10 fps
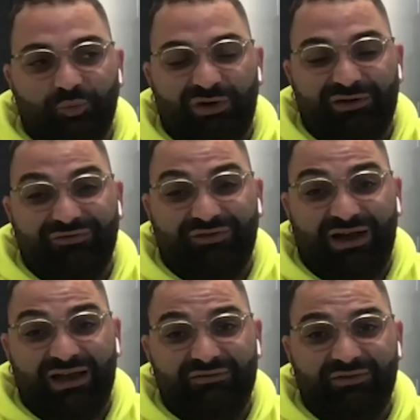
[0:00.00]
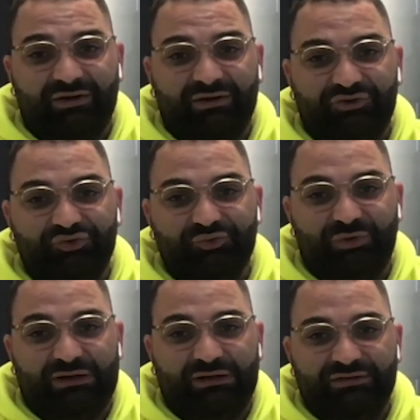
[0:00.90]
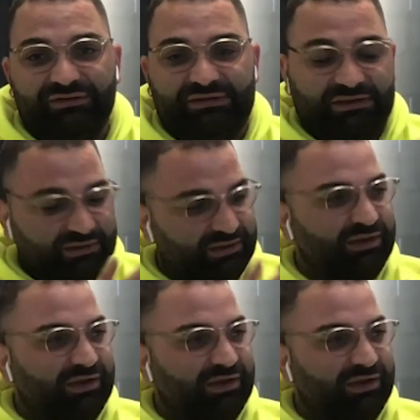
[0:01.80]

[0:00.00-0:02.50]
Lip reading: 1.5 on a 2-1 listing.